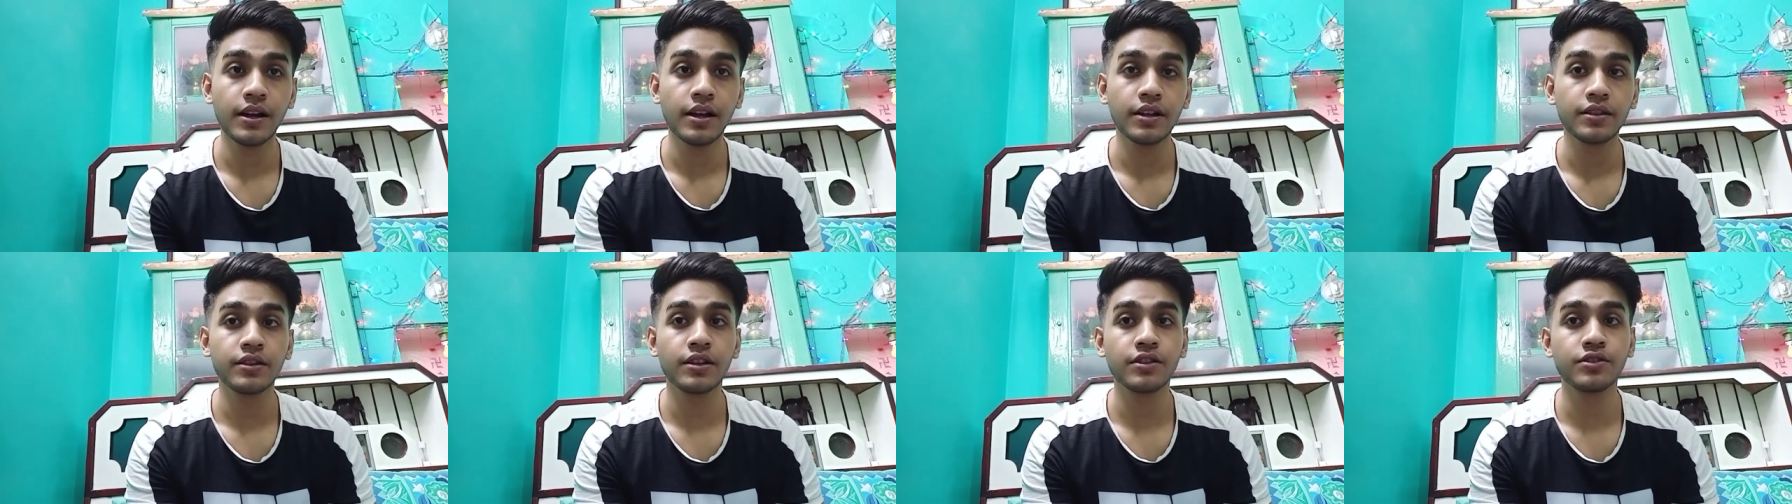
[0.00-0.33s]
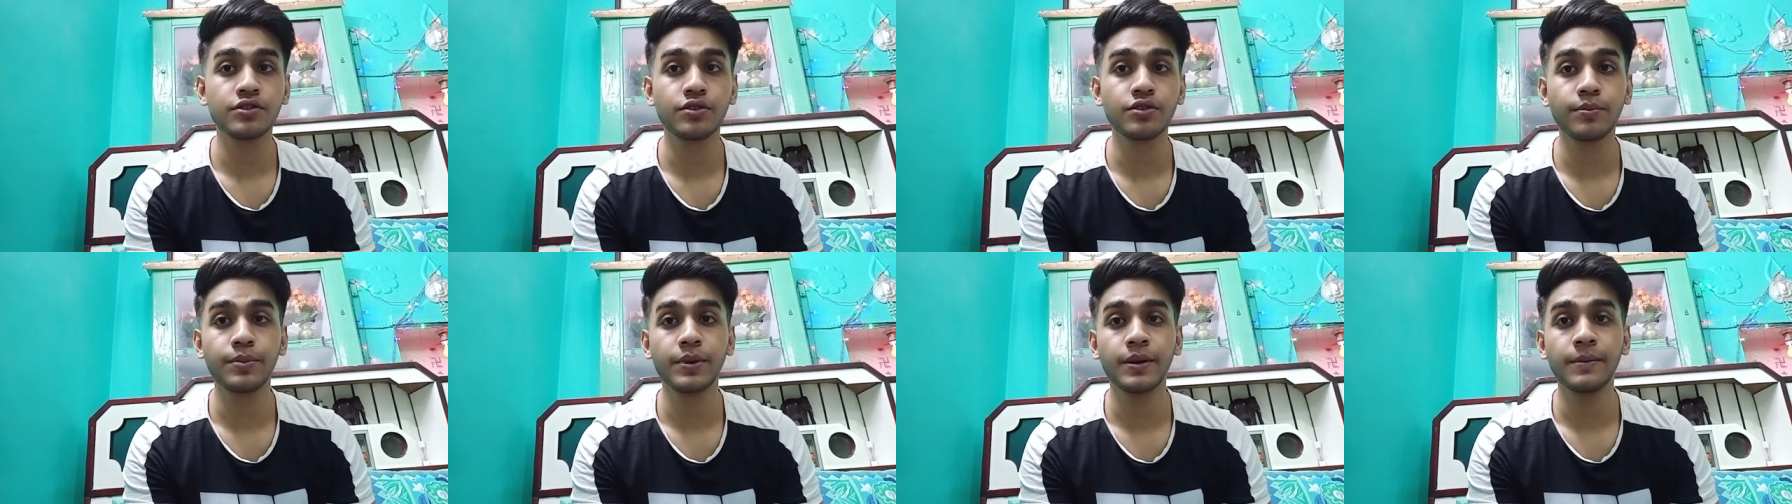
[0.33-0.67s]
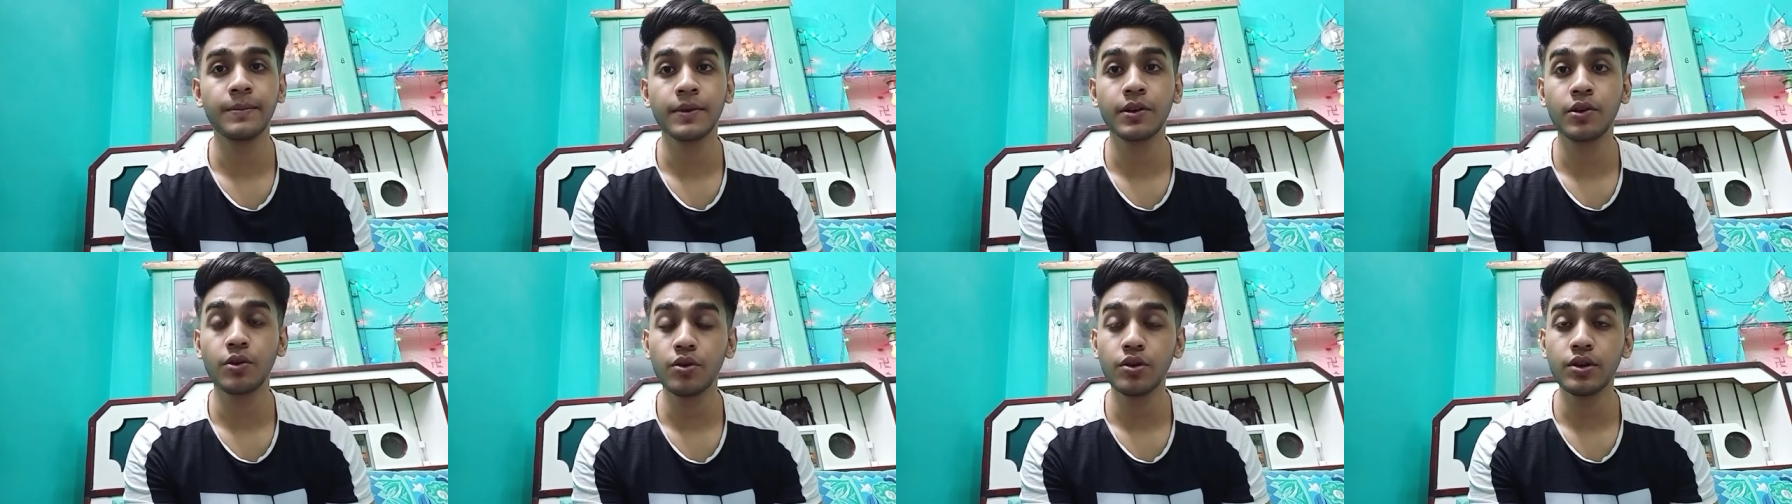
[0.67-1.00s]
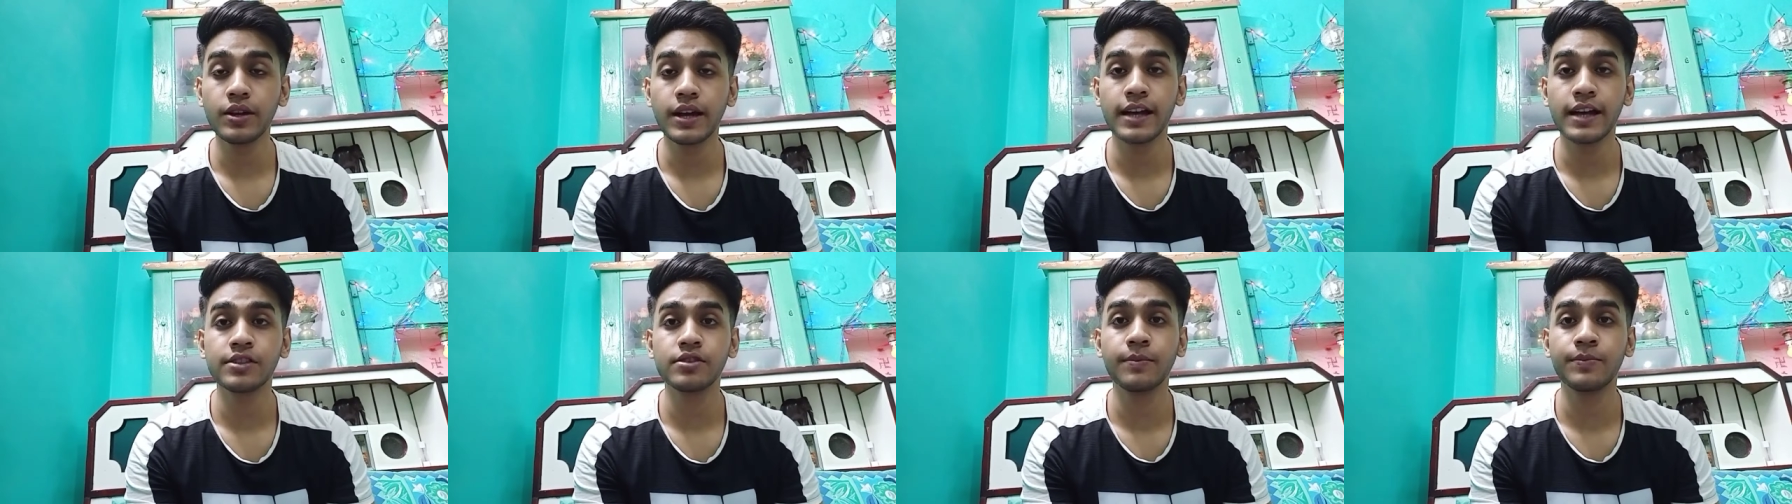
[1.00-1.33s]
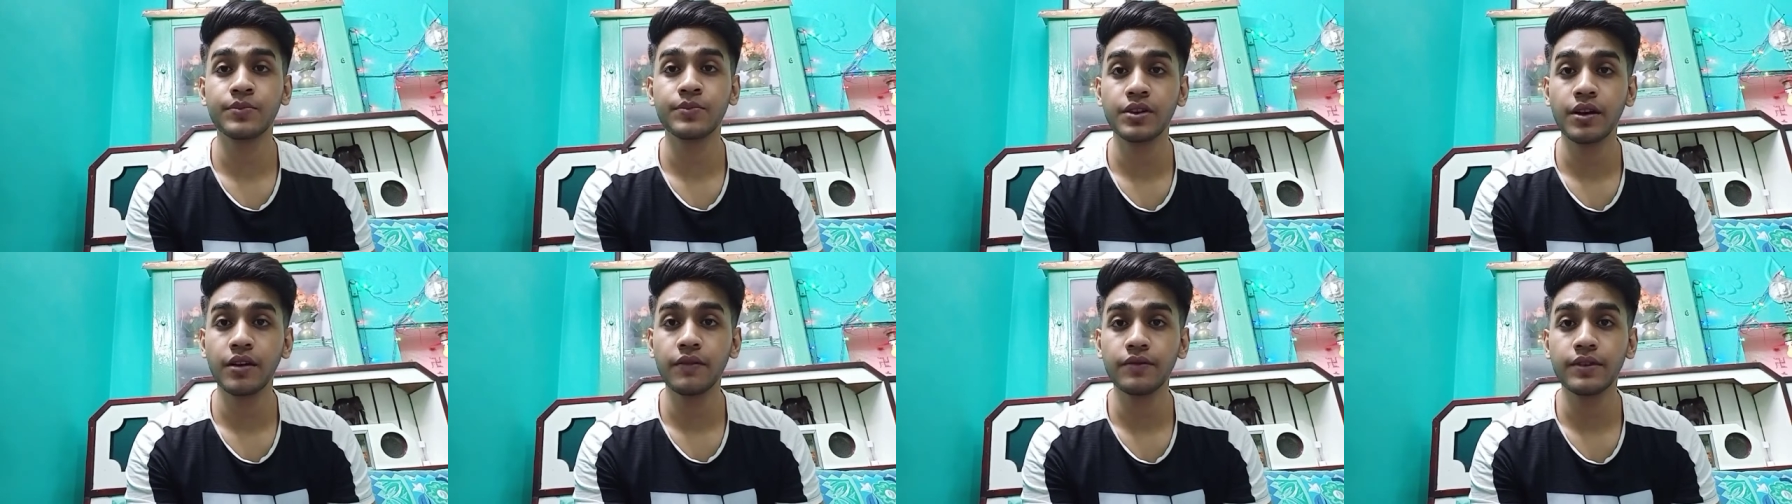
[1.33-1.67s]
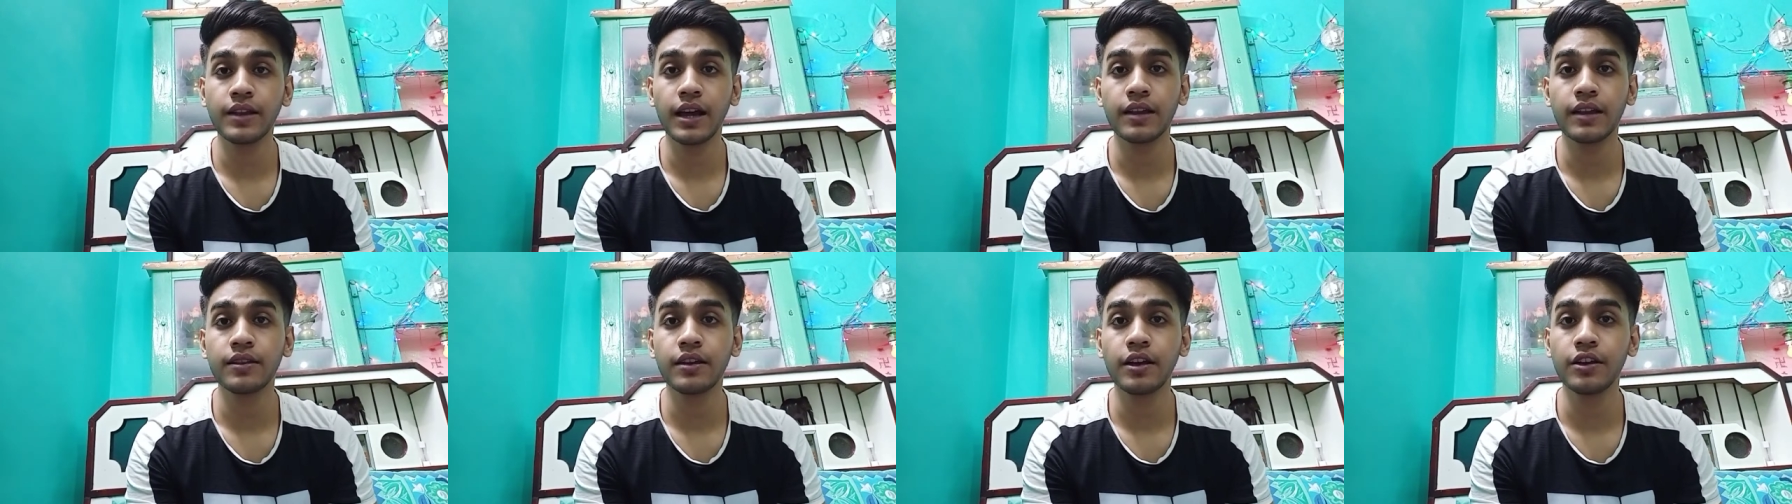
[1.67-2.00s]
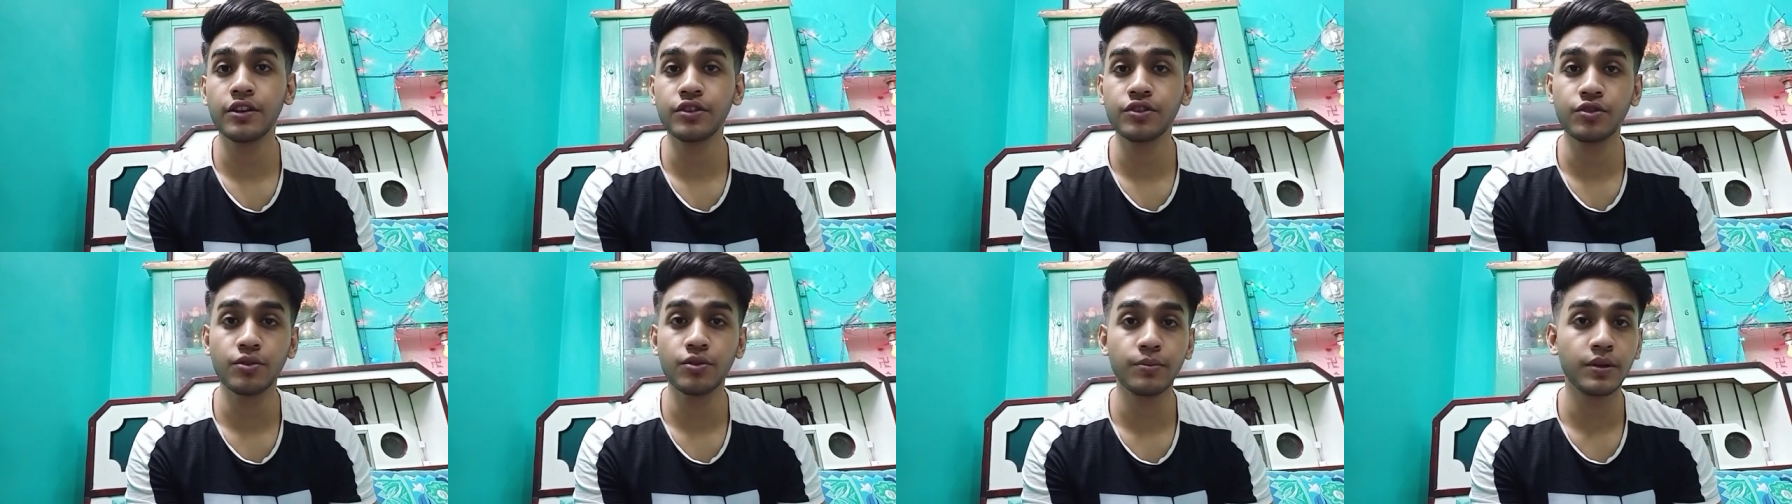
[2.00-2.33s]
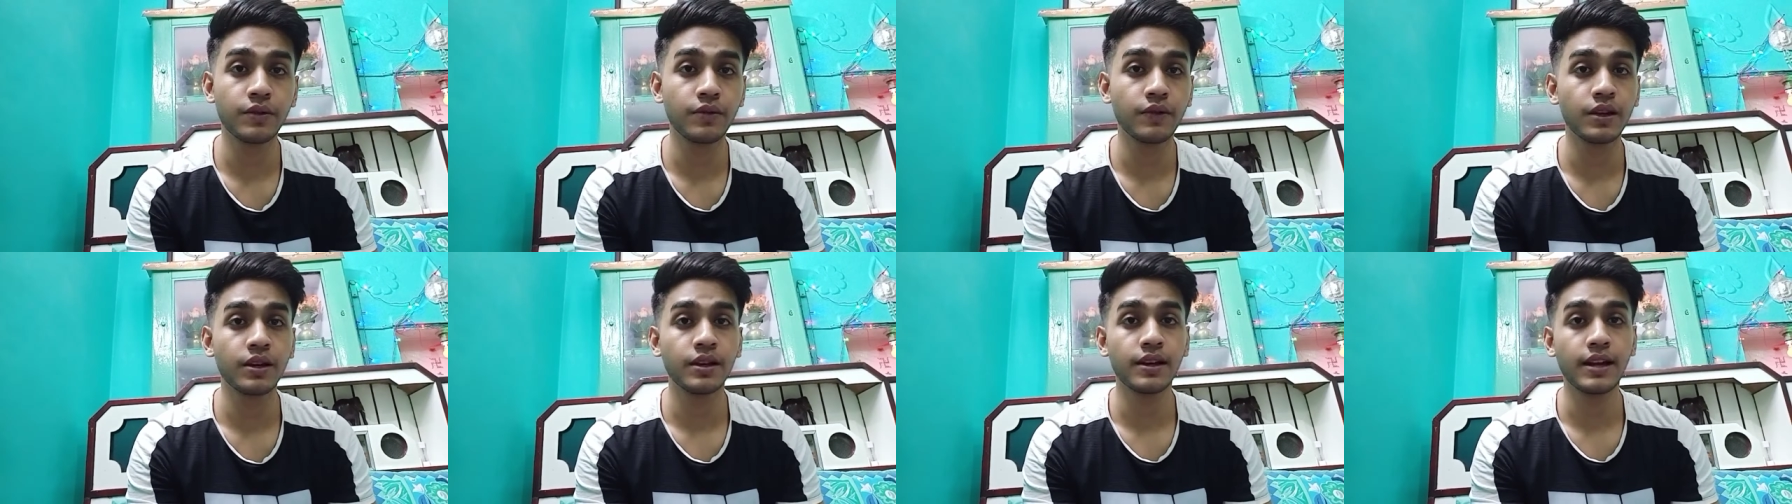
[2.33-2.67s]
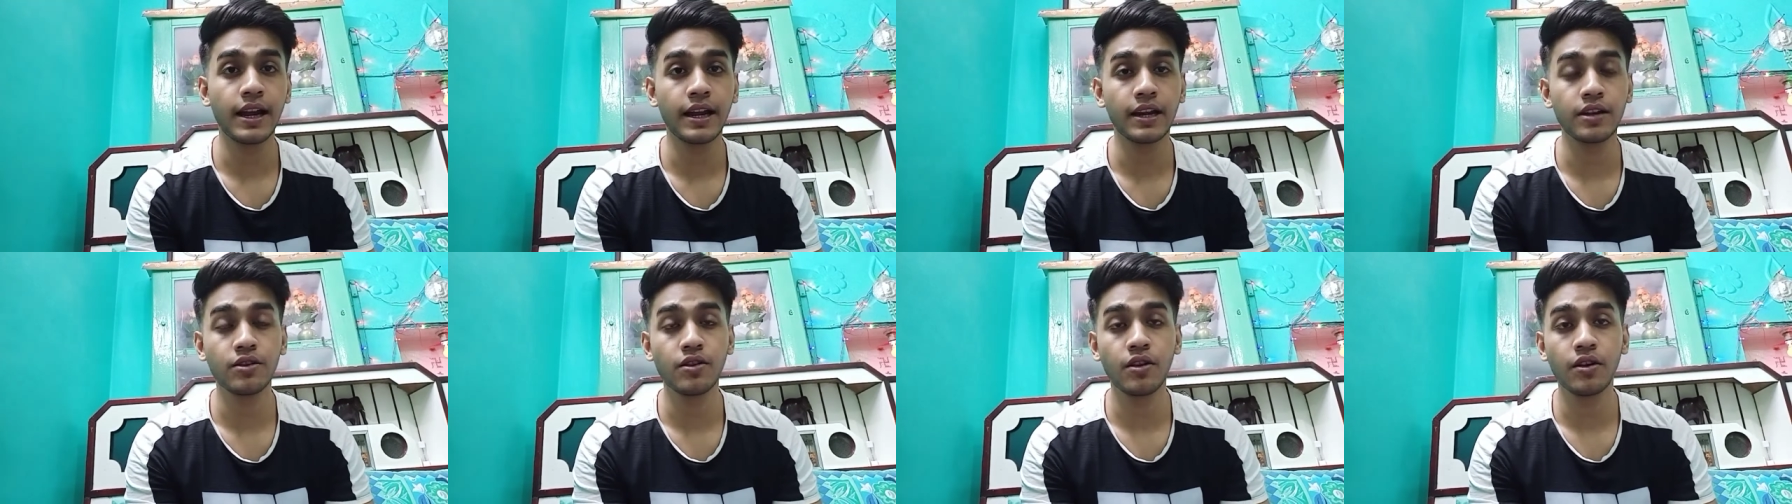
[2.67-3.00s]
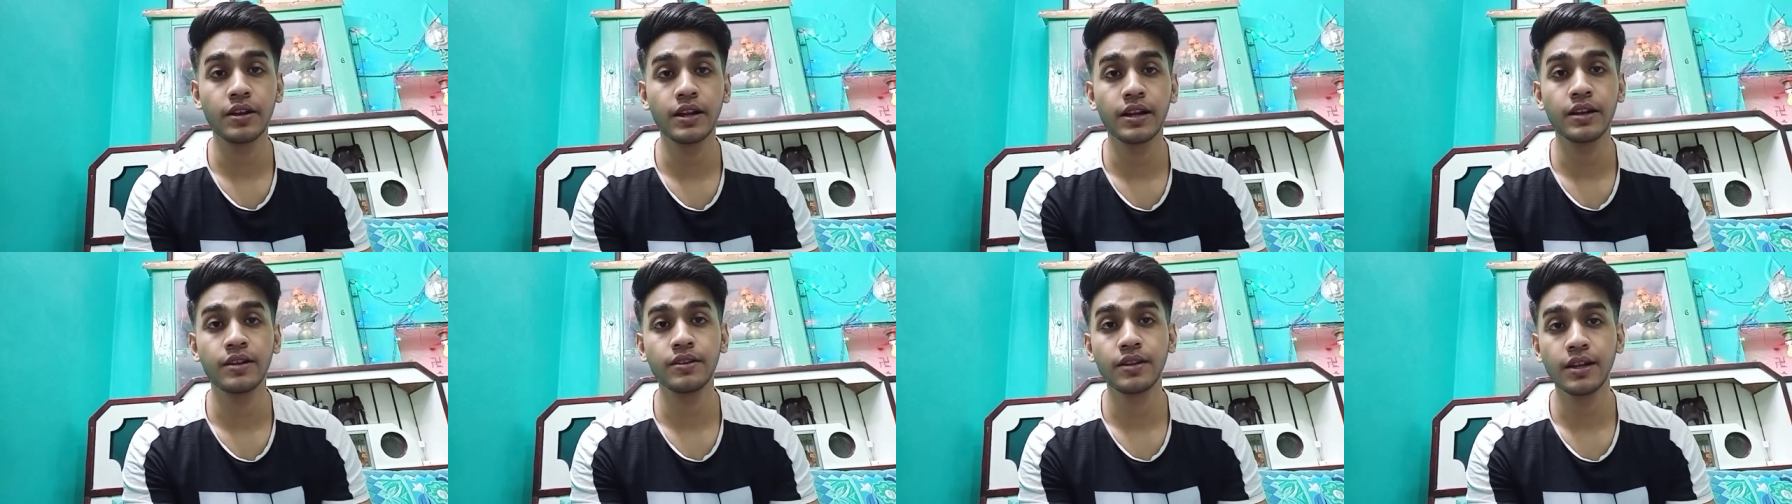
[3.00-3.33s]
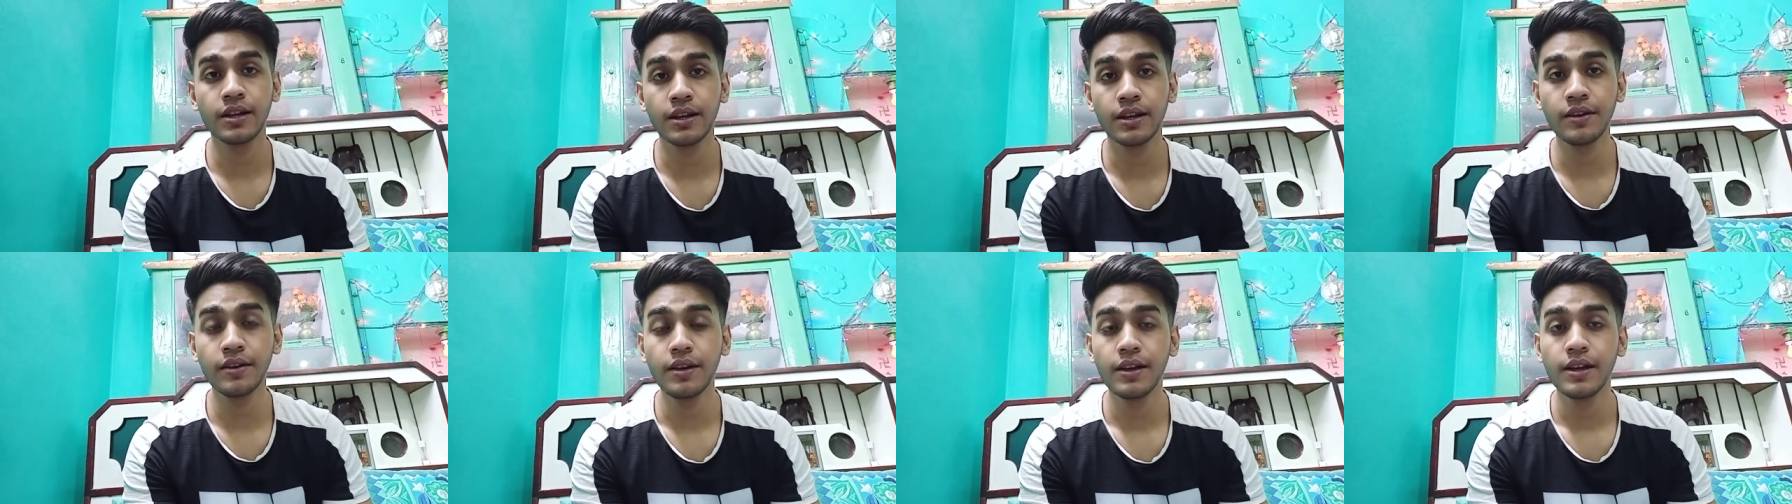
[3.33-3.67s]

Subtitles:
the Supreme Court has observed that the issue between landlord and tenant